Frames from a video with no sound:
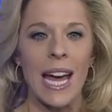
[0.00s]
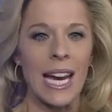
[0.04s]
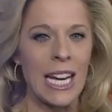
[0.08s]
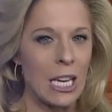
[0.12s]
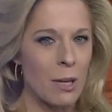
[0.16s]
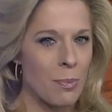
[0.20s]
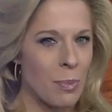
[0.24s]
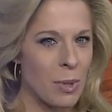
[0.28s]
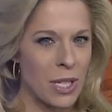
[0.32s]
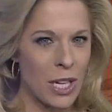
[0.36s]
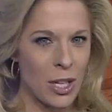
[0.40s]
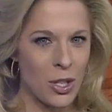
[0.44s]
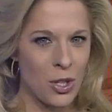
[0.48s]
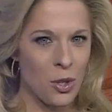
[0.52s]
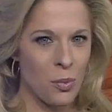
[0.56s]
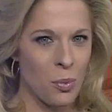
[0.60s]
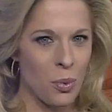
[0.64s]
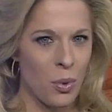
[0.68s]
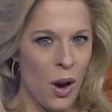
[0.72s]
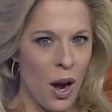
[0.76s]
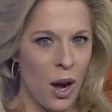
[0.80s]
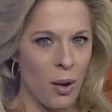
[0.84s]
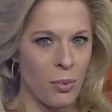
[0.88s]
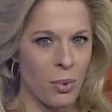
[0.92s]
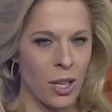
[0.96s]
any potential
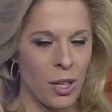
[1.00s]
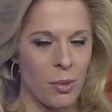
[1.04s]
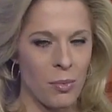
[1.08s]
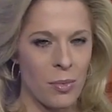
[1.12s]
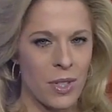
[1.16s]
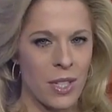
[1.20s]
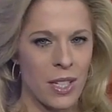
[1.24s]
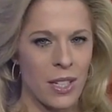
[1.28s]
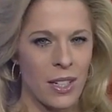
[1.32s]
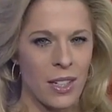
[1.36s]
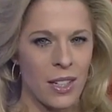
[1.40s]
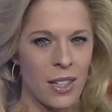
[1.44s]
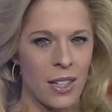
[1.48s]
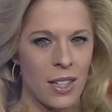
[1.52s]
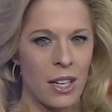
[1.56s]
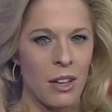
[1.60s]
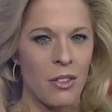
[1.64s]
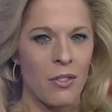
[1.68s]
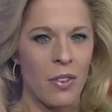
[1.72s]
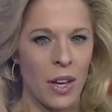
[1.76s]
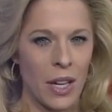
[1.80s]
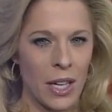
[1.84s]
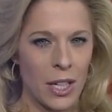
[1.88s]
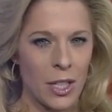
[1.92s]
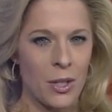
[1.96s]
problems.
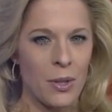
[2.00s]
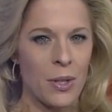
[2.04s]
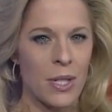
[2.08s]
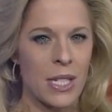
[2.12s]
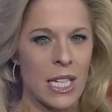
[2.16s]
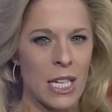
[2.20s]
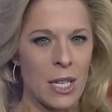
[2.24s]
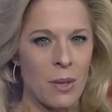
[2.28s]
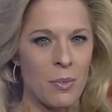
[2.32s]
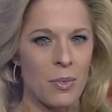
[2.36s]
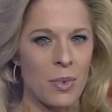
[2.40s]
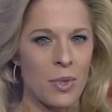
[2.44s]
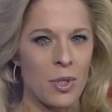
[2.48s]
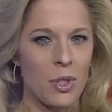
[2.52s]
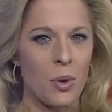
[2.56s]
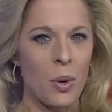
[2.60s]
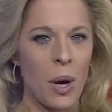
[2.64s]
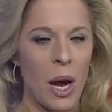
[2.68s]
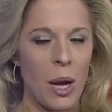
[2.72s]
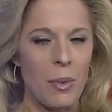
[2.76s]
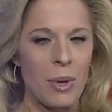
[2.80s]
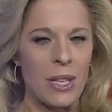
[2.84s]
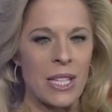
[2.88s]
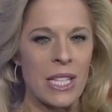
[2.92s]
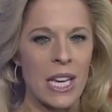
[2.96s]
Valley News Team's
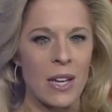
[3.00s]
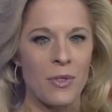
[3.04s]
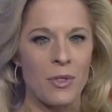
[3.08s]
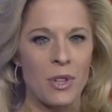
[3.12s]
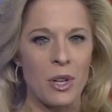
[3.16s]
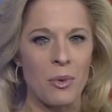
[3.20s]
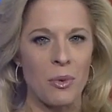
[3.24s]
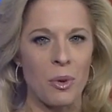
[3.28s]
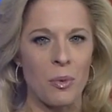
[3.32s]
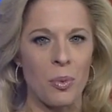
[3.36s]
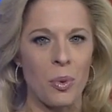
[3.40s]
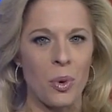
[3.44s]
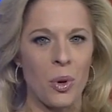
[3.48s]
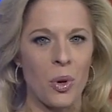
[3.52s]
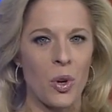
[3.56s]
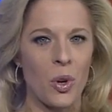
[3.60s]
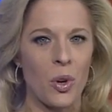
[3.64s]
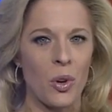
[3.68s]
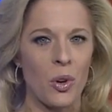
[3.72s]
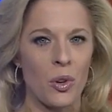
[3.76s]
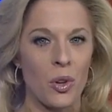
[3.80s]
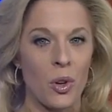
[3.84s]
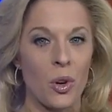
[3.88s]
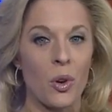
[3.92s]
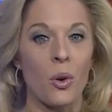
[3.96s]
crime and safety
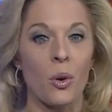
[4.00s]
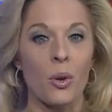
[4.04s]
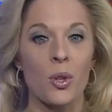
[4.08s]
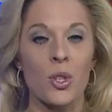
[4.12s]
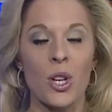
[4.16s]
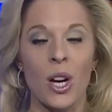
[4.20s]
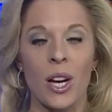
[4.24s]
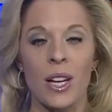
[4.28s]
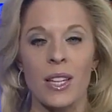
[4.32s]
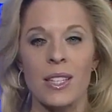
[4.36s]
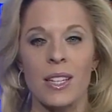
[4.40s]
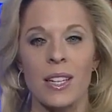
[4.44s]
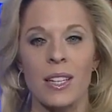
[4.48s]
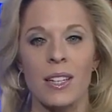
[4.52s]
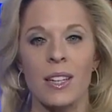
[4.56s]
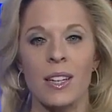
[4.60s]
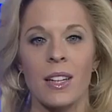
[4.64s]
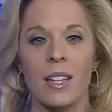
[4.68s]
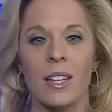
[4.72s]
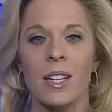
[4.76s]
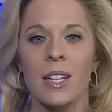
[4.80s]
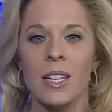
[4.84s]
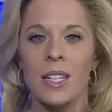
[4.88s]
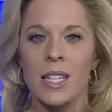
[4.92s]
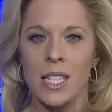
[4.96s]
reporter Nicole Johnson
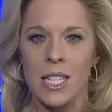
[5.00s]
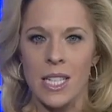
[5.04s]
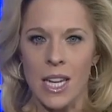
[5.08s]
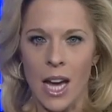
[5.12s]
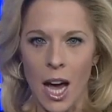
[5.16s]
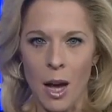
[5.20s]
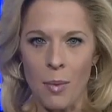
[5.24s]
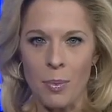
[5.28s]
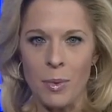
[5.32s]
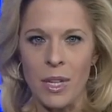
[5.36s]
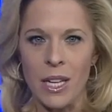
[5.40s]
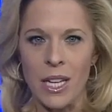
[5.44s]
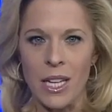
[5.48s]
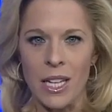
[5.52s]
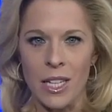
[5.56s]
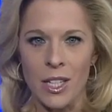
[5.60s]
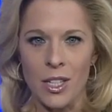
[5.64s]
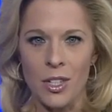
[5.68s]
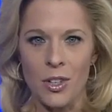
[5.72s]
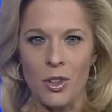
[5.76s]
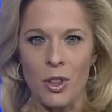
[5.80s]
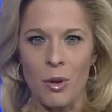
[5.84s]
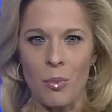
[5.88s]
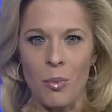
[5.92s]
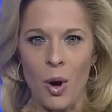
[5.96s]
stopped
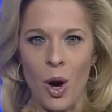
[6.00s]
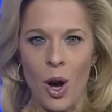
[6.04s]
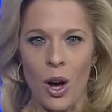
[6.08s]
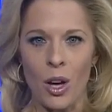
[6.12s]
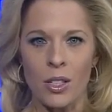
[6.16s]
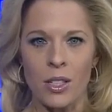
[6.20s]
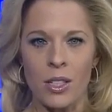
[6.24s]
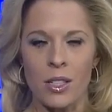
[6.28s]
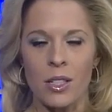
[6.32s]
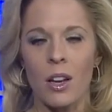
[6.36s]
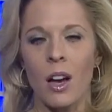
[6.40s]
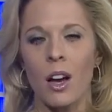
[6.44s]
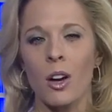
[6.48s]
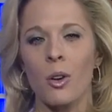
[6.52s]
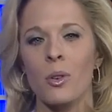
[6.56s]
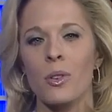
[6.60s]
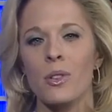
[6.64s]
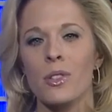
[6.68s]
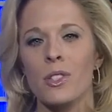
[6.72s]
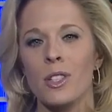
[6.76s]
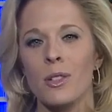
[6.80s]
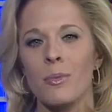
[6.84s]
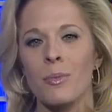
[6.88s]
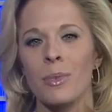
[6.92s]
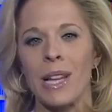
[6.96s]
into the mall to talk with
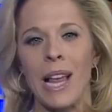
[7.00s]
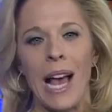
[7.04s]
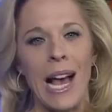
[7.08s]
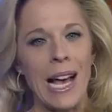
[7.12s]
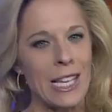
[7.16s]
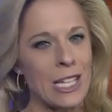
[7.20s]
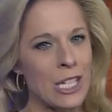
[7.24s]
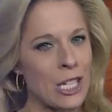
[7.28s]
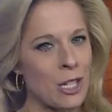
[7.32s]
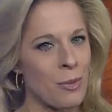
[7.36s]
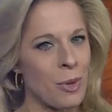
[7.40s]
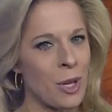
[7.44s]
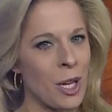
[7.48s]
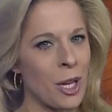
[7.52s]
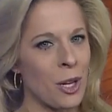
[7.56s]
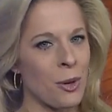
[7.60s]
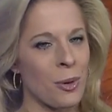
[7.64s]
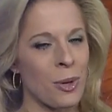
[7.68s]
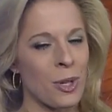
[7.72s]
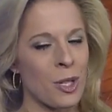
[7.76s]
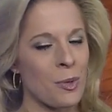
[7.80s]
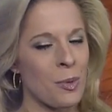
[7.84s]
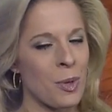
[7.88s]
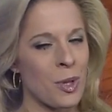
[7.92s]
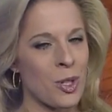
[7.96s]
some last minute
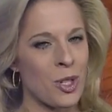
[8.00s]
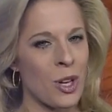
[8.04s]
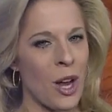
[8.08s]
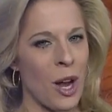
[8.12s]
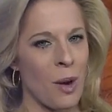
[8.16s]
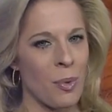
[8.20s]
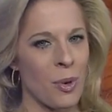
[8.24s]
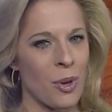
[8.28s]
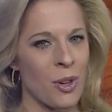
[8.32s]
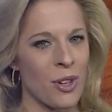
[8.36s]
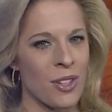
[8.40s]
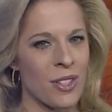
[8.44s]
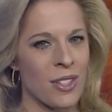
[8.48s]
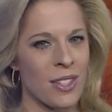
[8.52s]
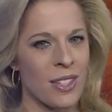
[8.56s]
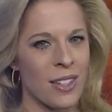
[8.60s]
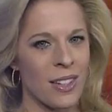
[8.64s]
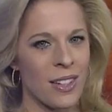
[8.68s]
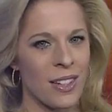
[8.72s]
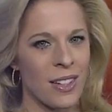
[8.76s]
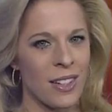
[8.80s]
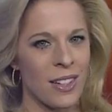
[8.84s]
Christmas shoppers.